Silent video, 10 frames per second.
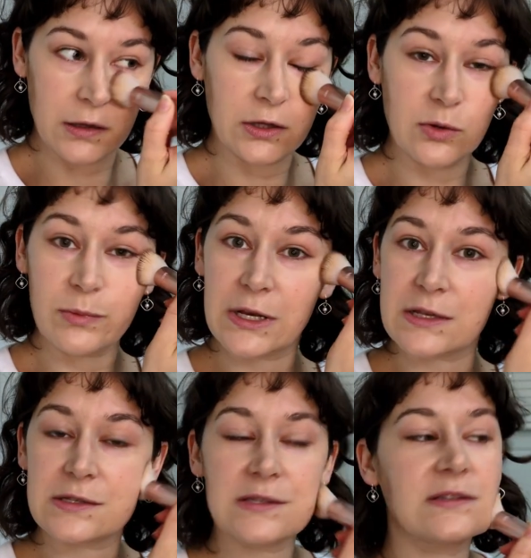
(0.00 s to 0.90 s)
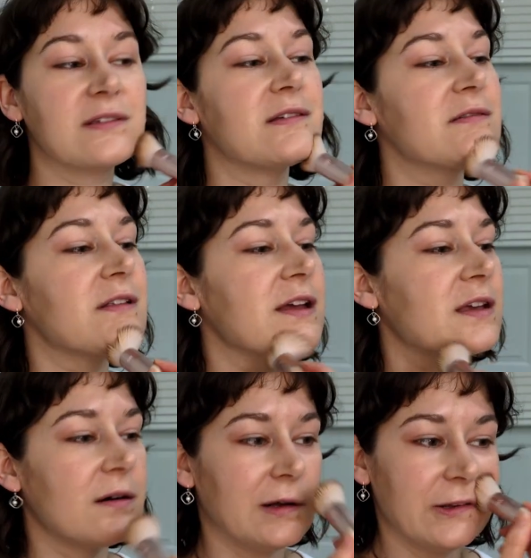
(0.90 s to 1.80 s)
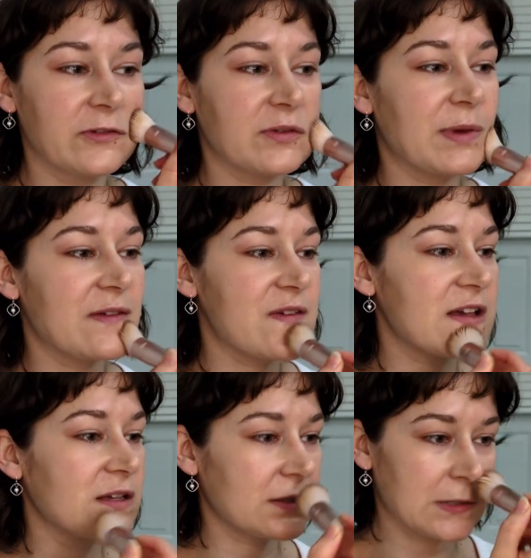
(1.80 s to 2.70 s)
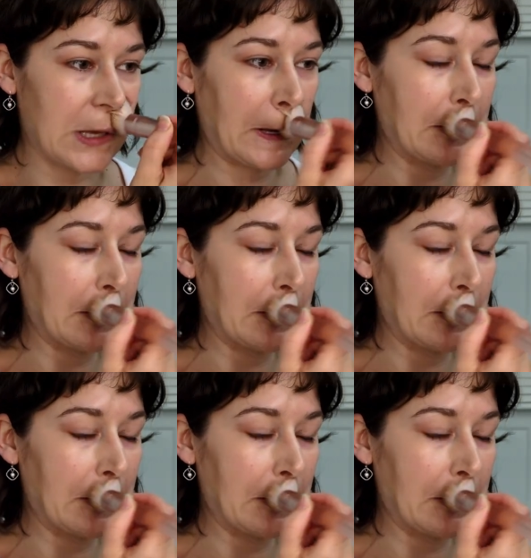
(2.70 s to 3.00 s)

luminous all over my face.